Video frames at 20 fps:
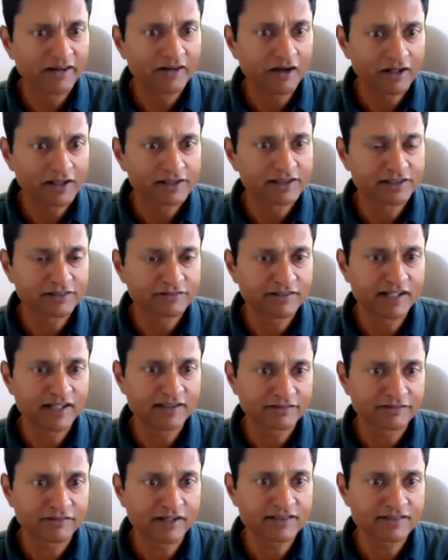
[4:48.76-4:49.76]
dollars. The
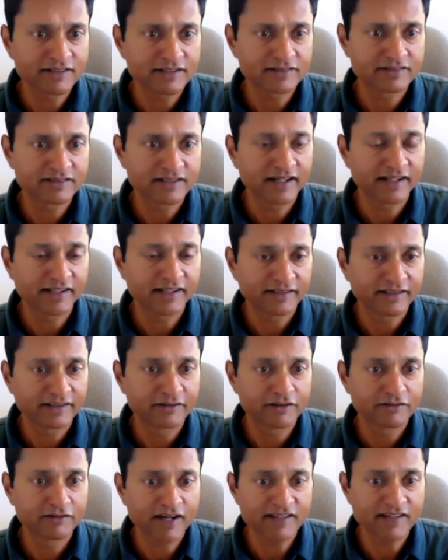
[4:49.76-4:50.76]
yeah. fastest, yeah, it
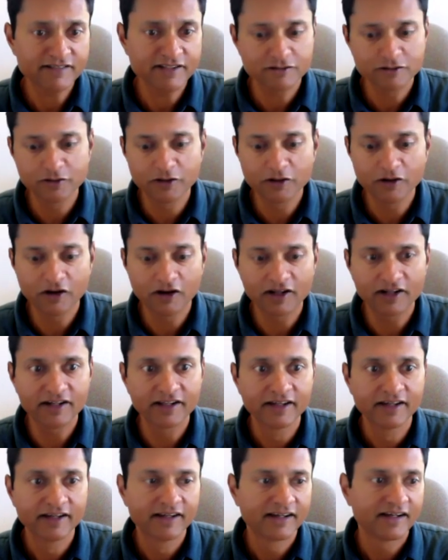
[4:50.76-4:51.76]
was the fastest
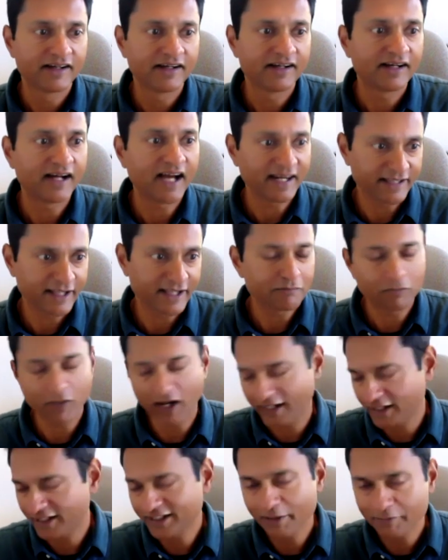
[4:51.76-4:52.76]
unicorn uh, at that
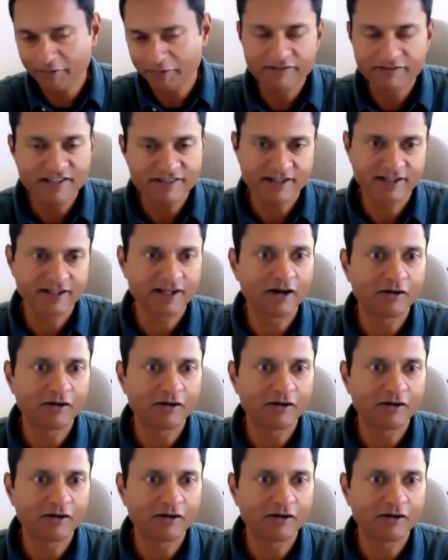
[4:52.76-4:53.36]
at the time invested.